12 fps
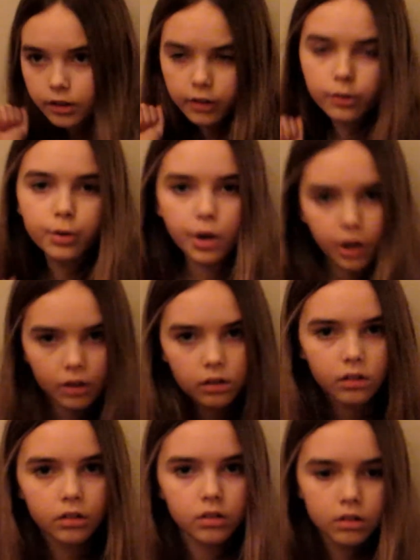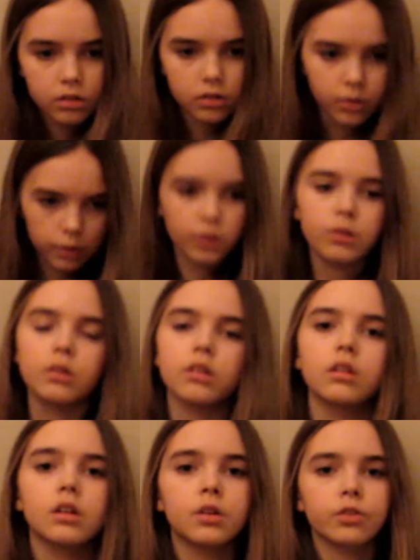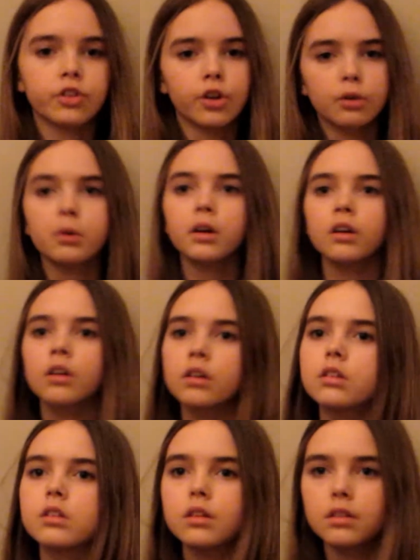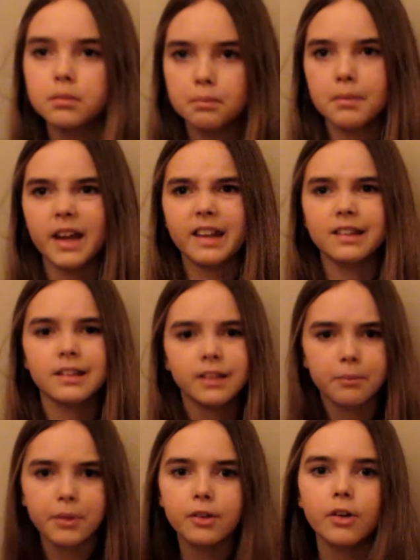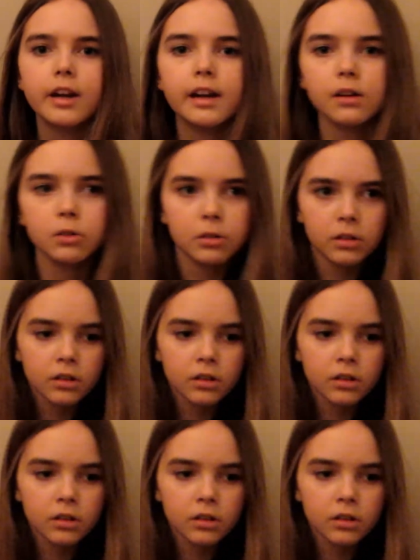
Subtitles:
I used it, so I can't show you it, because it's made into something right now.